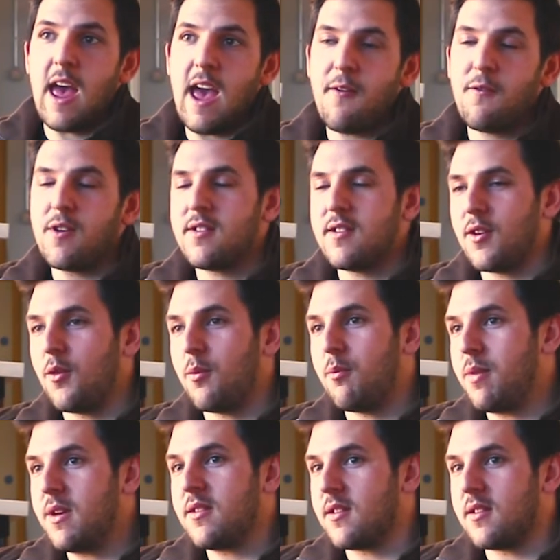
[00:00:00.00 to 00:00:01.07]
Every single
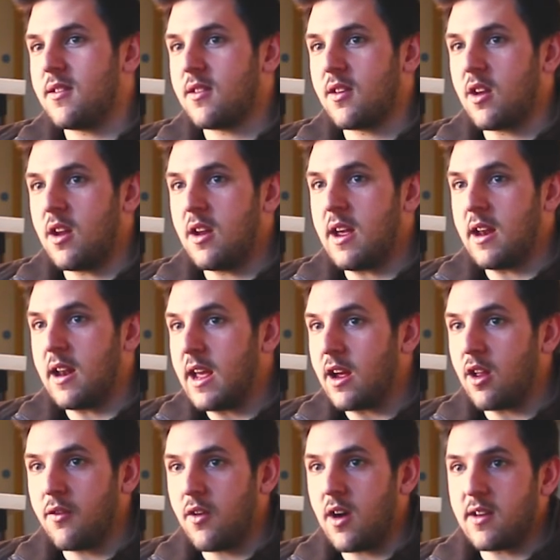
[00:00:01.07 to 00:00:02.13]
business is going to need
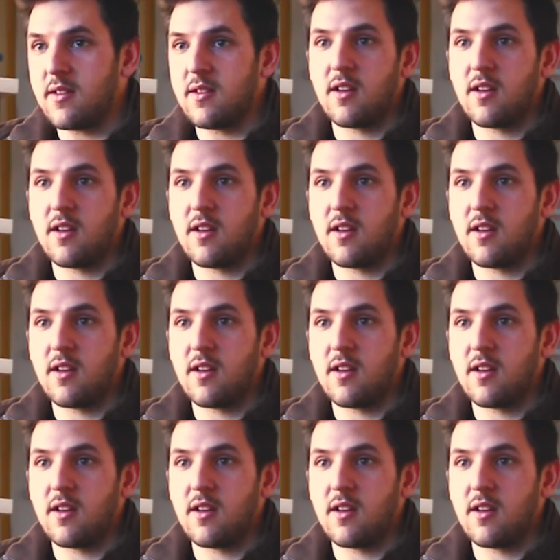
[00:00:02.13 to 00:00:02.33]
legal advice,